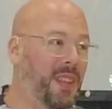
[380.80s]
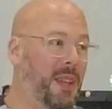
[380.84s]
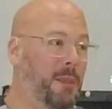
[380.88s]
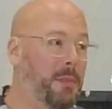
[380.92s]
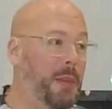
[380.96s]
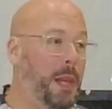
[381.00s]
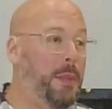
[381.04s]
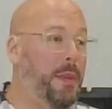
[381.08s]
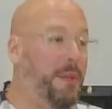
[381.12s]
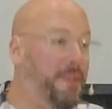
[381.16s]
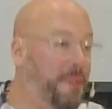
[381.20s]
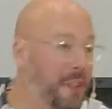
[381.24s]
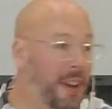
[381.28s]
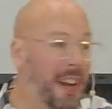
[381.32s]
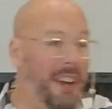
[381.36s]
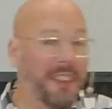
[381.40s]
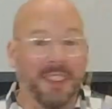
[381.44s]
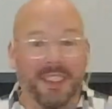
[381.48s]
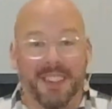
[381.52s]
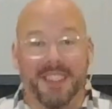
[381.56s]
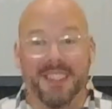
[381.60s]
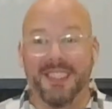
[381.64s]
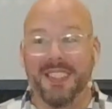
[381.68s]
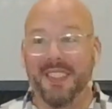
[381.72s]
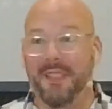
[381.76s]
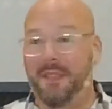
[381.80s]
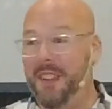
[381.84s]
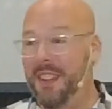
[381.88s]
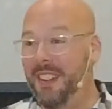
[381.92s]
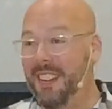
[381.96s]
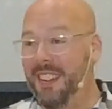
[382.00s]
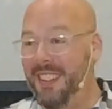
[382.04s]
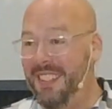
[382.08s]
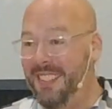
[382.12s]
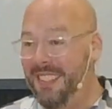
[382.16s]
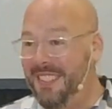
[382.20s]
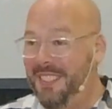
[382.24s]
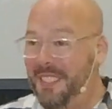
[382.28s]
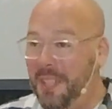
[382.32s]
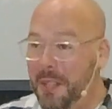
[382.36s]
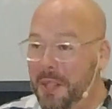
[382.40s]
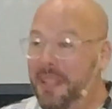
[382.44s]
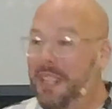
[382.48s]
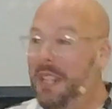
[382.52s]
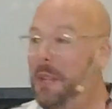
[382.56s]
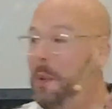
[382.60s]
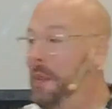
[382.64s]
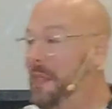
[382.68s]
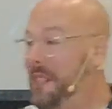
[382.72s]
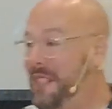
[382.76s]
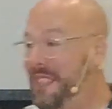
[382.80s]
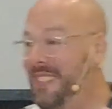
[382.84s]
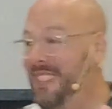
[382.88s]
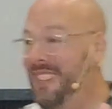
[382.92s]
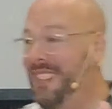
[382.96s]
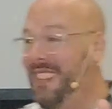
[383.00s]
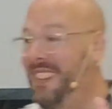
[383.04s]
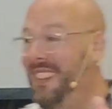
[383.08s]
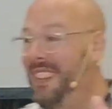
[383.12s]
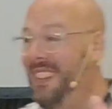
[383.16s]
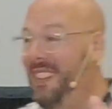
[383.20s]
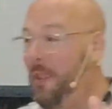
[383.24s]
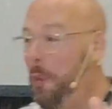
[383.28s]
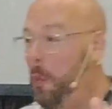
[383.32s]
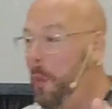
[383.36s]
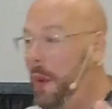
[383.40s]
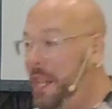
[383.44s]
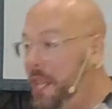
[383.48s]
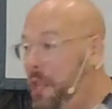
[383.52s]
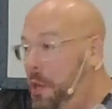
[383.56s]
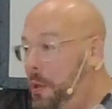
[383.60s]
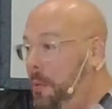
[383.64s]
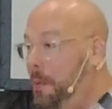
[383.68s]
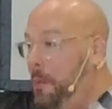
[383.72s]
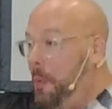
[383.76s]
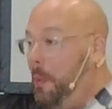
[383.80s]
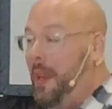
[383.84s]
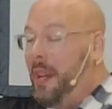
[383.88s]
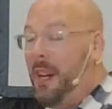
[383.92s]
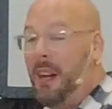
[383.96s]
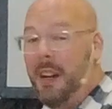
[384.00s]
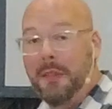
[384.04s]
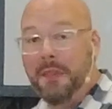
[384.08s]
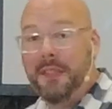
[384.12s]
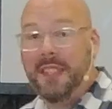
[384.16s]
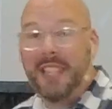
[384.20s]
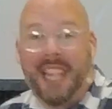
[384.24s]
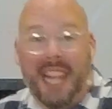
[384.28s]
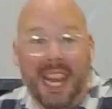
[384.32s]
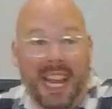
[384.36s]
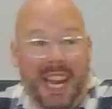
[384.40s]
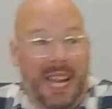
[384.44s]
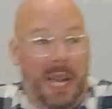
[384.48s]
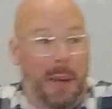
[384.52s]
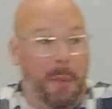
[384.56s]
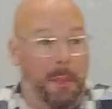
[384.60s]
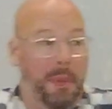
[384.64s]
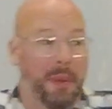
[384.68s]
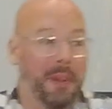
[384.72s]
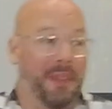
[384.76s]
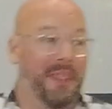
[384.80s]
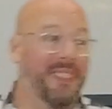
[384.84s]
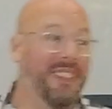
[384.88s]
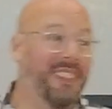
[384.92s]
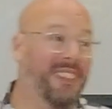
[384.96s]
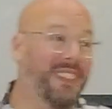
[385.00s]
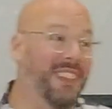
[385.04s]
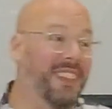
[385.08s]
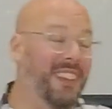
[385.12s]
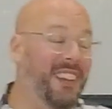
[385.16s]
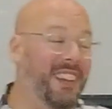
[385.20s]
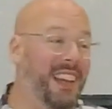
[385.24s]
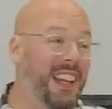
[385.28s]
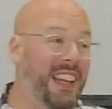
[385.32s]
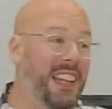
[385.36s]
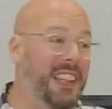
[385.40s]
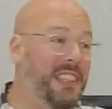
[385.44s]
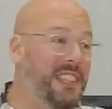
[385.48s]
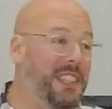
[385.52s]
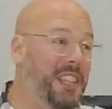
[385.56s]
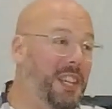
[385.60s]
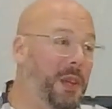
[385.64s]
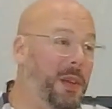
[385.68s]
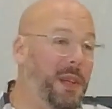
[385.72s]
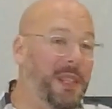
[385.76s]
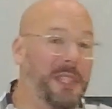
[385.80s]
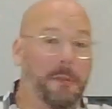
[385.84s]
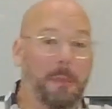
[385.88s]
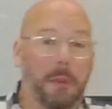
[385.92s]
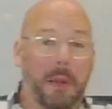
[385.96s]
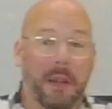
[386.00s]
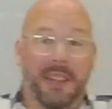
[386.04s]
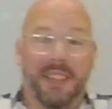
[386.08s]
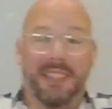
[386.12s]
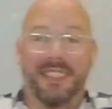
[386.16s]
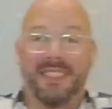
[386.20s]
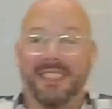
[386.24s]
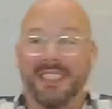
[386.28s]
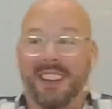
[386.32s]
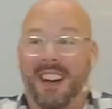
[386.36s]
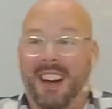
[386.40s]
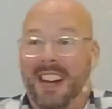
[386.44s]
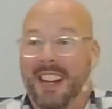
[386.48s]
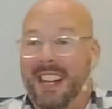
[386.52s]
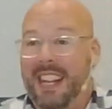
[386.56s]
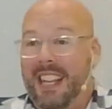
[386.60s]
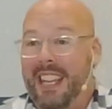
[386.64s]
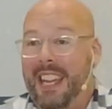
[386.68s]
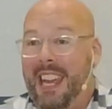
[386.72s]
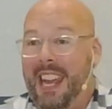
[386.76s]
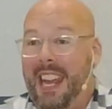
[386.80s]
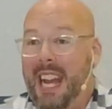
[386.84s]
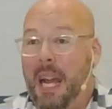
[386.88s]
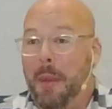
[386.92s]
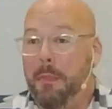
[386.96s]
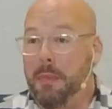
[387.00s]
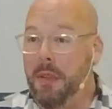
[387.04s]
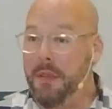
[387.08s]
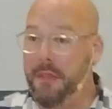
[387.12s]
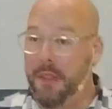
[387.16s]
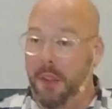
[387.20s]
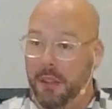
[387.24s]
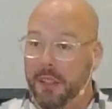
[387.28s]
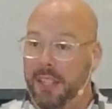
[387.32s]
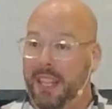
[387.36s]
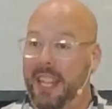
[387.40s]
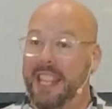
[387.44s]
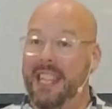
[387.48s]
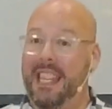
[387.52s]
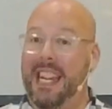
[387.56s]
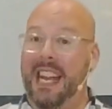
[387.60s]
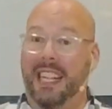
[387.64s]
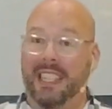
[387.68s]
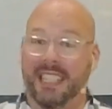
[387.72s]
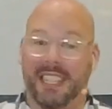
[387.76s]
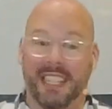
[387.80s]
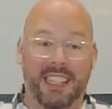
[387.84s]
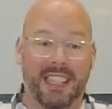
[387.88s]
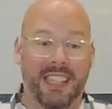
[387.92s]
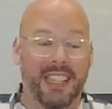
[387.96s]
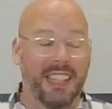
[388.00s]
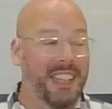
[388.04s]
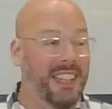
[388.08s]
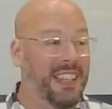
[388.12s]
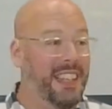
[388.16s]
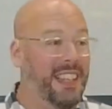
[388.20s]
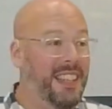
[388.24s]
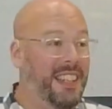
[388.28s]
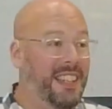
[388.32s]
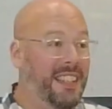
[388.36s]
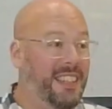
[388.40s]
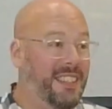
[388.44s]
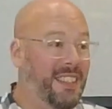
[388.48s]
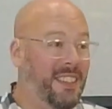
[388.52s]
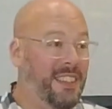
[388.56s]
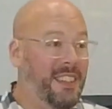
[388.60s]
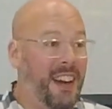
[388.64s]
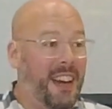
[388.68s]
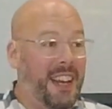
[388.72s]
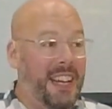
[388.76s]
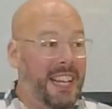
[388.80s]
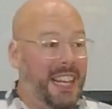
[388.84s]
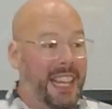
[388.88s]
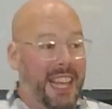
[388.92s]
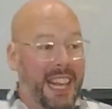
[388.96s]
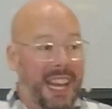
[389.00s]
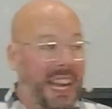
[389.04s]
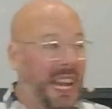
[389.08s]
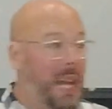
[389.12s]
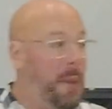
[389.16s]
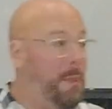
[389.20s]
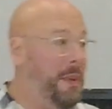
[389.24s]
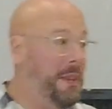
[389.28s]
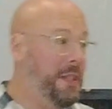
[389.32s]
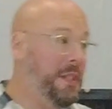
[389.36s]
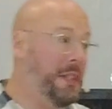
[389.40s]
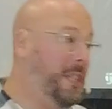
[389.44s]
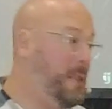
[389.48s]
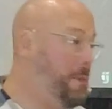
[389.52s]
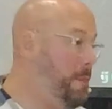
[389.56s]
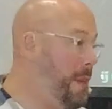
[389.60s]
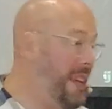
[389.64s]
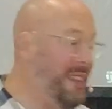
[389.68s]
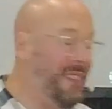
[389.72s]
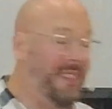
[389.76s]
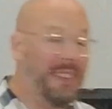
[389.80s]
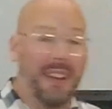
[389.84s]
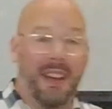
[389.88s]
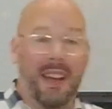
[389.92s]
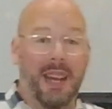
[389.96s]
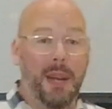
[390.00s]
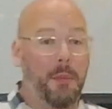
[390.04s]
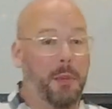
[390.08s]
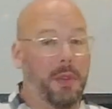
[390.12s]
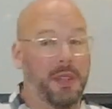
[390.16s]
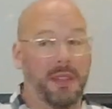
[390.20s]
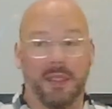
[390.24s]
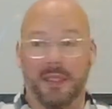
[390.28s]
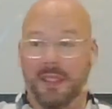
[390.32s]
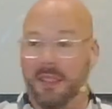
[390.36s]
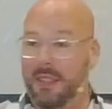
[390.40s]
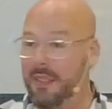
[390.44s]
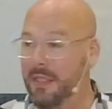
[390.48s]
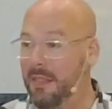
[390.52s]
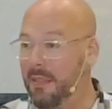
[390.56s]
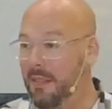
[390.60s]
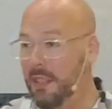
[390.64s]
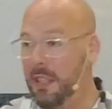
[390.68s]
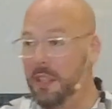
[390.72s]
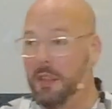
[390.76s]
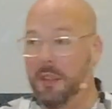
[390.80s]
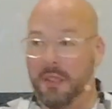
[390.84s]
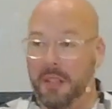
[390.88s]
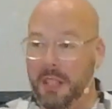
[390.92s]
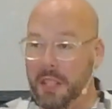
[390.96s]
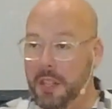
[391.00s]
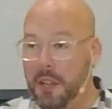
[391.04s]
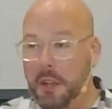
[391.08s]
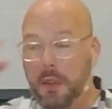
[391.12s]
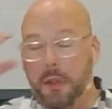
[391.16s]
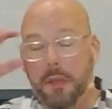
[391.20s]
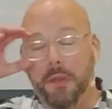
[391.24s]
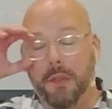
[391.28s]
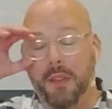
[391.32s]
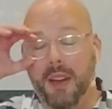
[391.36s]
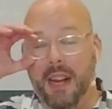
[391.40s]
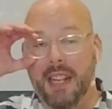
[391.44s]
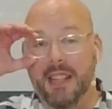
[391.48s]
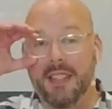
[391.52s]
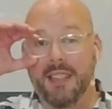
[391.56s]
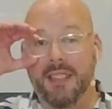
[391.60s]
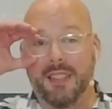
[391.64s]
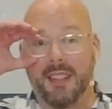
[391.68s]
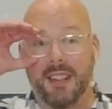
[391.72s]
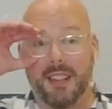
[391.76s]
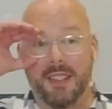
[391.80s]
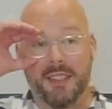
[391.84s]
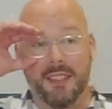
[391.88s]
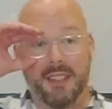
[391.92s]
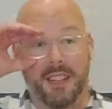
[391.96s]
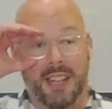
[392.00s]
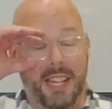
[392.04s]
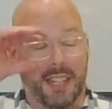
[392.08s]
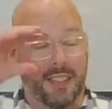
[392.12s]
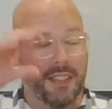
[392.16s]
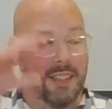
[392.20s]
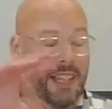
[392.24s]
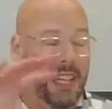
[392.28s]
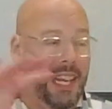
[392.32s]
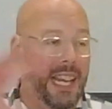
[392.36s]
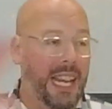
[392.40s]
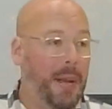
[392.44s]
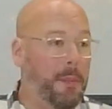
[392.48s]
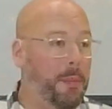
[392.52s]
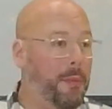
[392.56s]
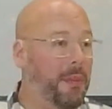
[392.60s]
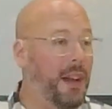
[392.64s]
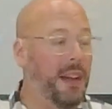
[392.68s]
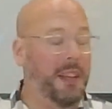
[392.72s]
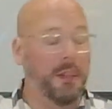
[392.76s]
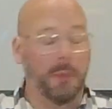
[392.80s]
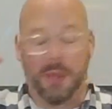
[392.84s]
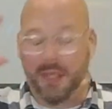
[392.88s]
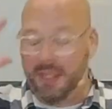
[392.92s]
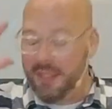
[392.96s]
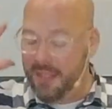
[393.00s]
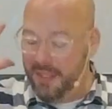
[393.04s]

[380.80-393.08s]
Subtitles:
Maybe for others, if you're a student, it was when you went off to camp and you experienced God at camp. You felt connected to God at camp as you spent time with your new friends at the campground,